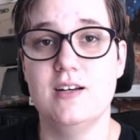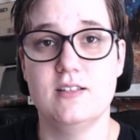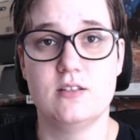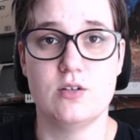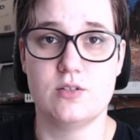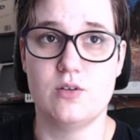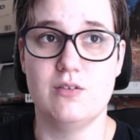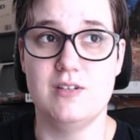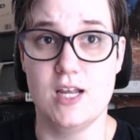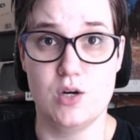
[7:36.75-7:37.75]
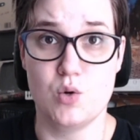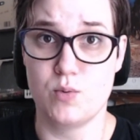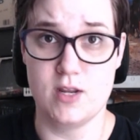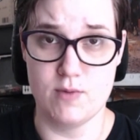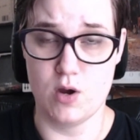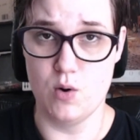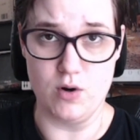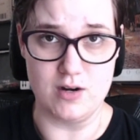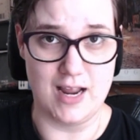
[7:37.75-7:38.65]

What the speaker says: it's also called NaNoWriMo or